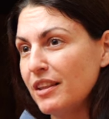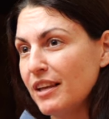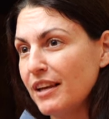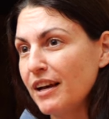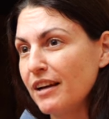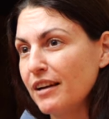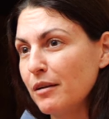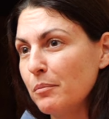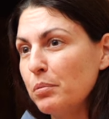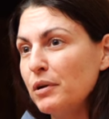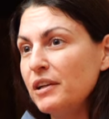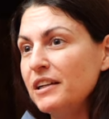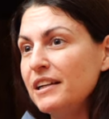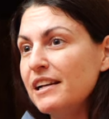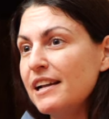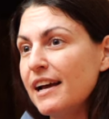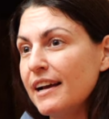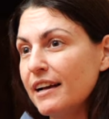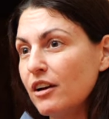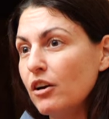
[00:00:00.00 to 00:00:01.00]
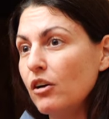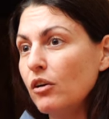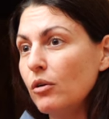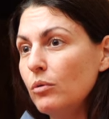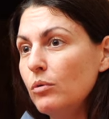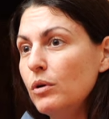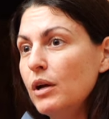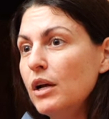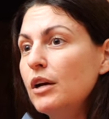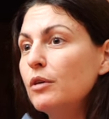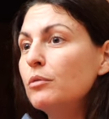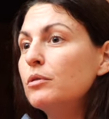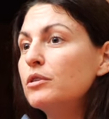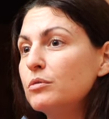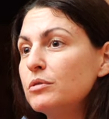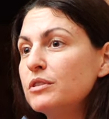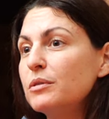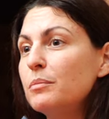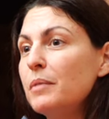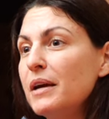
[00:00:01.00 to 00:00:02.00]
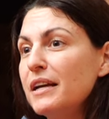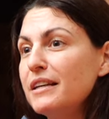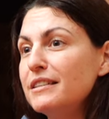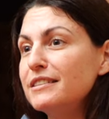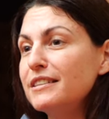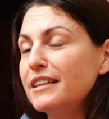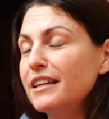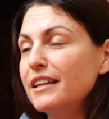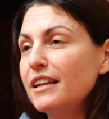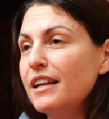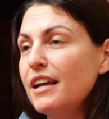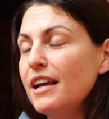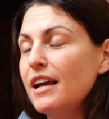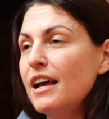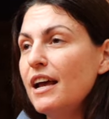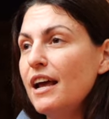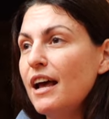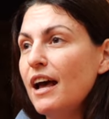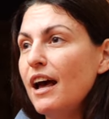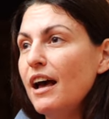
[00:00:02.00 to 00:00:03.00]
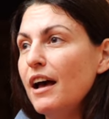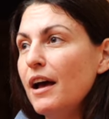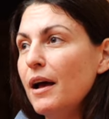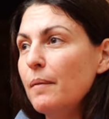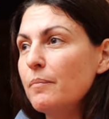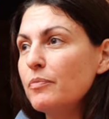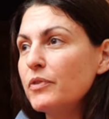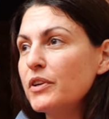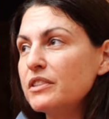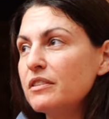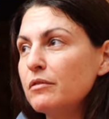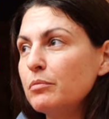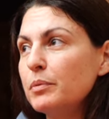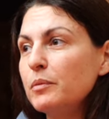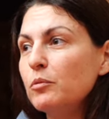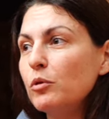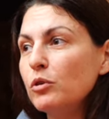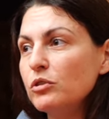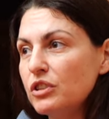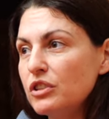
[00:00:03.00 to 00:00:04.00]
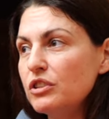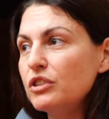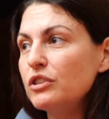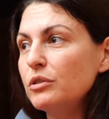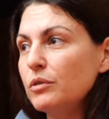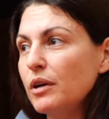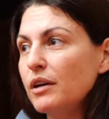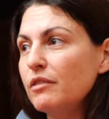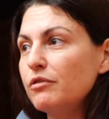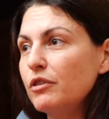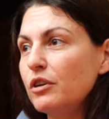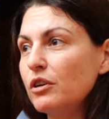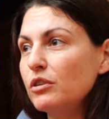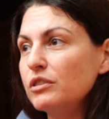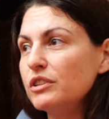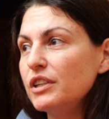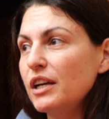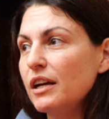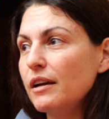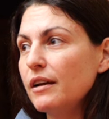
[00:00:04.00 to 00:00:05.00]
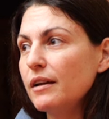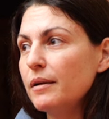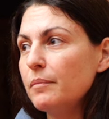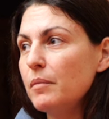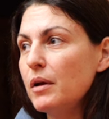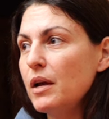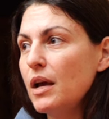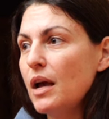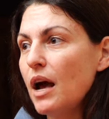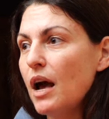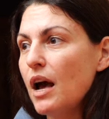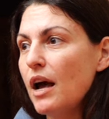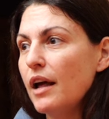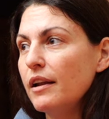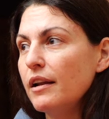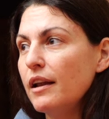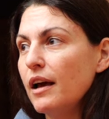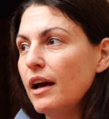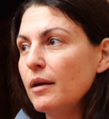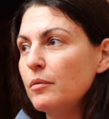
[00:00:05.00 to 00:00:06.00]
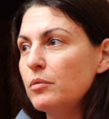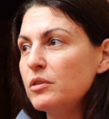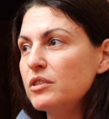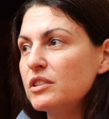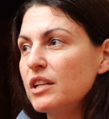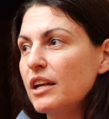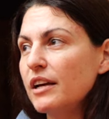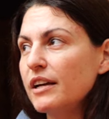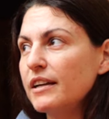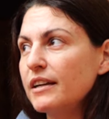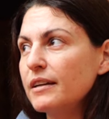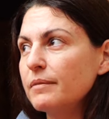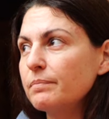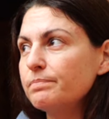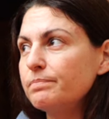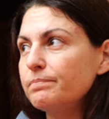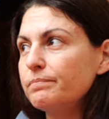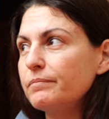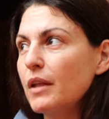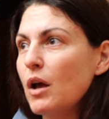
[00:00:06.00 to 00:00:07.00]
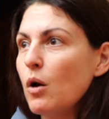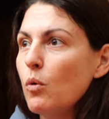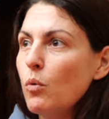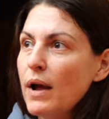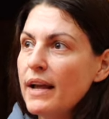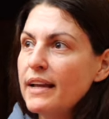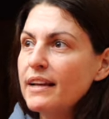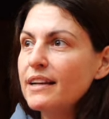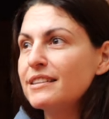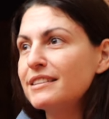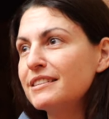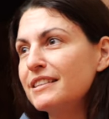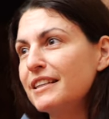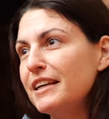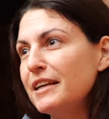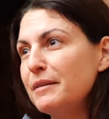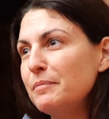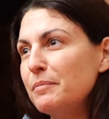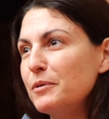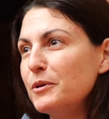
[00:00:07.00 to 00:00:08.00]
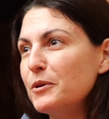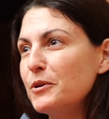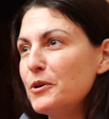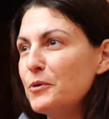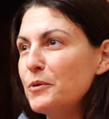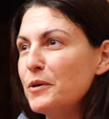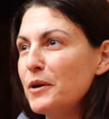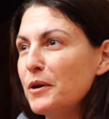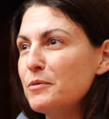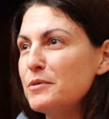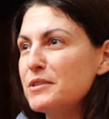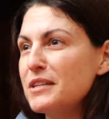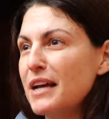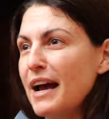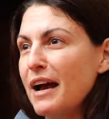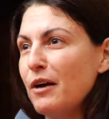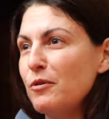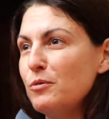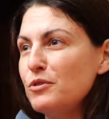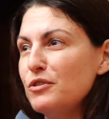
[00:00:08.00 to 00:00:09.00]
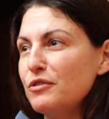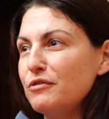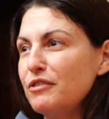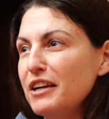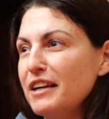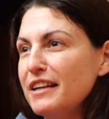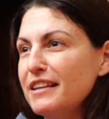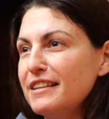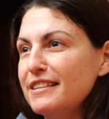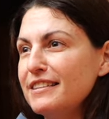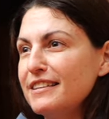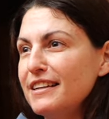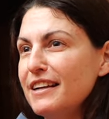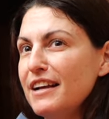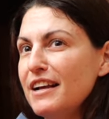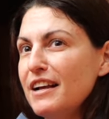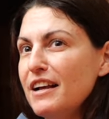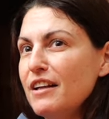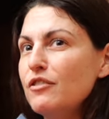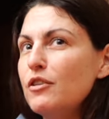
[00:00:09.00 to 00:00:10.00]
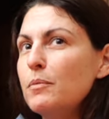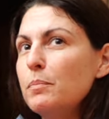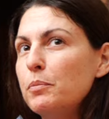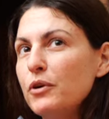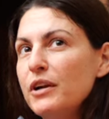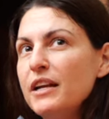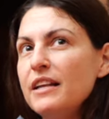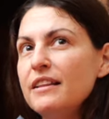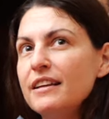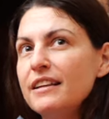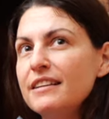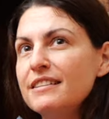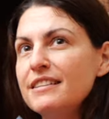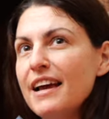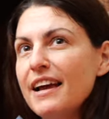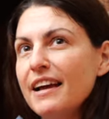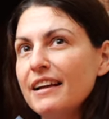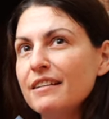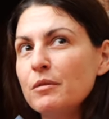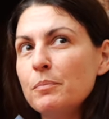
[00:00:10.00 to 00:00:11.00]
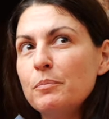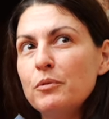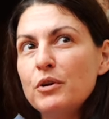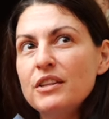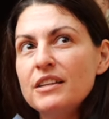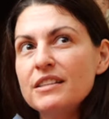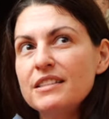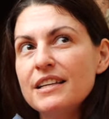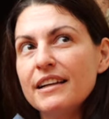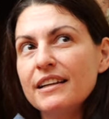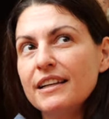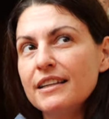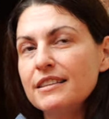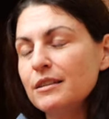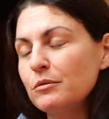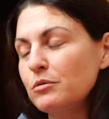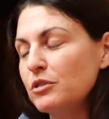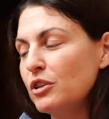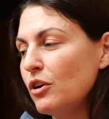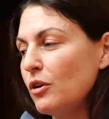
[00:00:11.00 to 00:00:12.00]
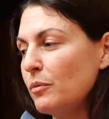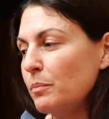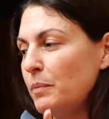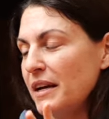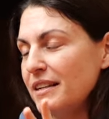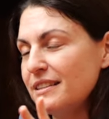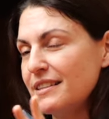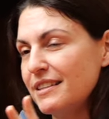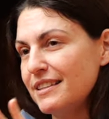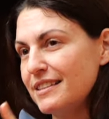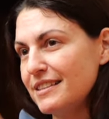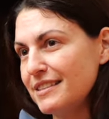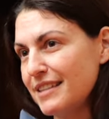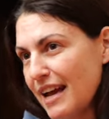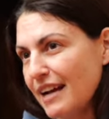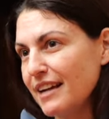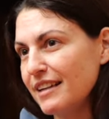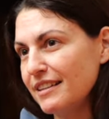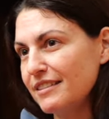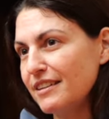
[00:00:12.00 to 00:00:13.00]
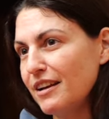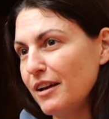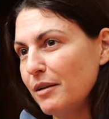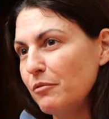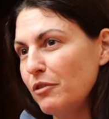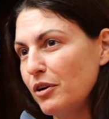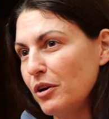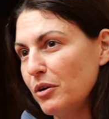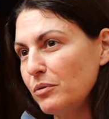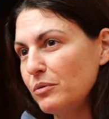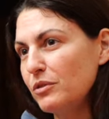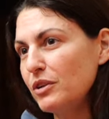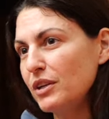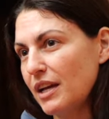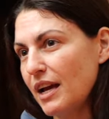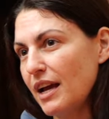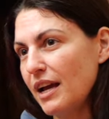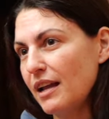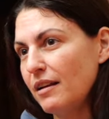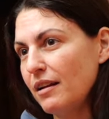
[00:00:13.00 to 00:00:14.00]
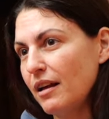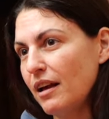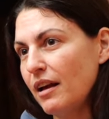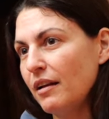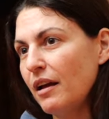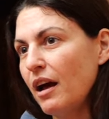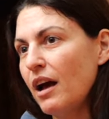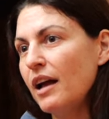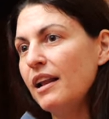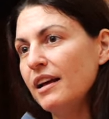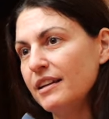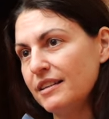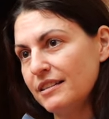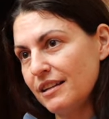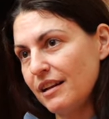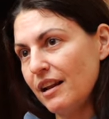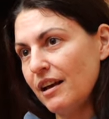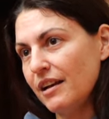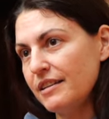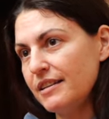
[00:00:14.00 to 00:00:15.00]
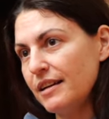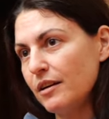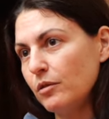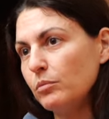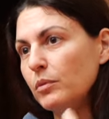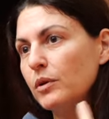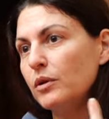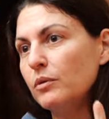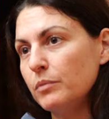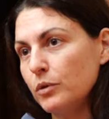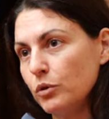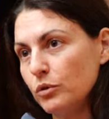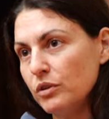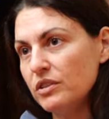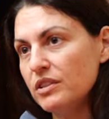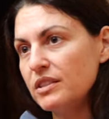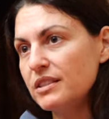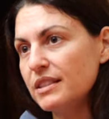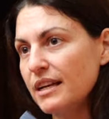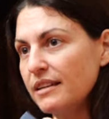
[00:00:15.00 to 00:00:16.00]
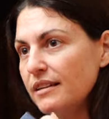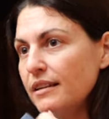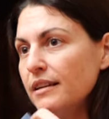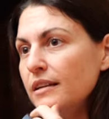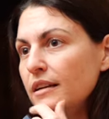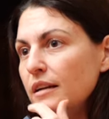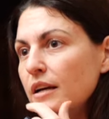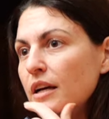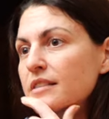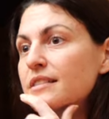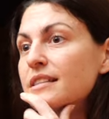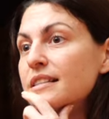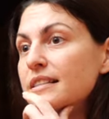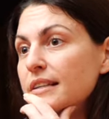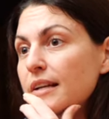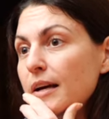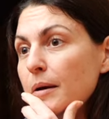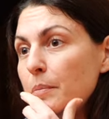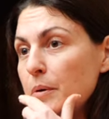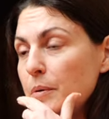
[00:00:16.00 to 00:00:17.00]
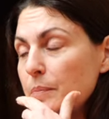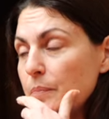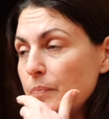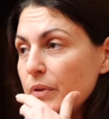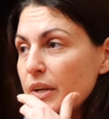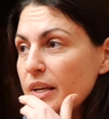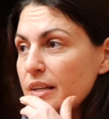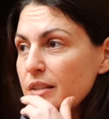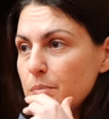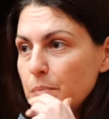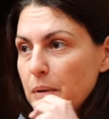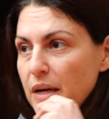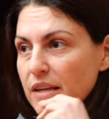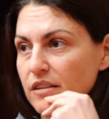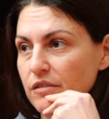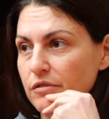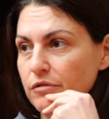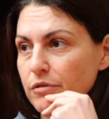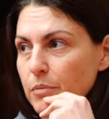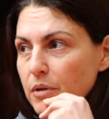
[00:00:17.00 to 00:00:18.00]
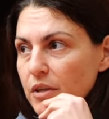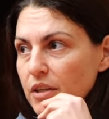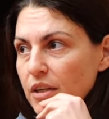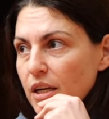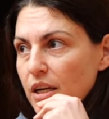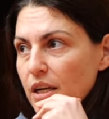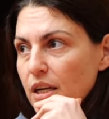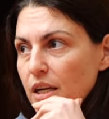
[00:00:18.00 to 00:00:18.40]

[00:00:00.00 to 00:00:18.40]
think I completely let go, which was amazing, because I've been wanting to do that for a long time. And I was like awake, asleep, you know, and I was out of it. The breathing techniques, I was a lot better the second time round. Again, I like to lie down more than standing, sitting up. It's better for my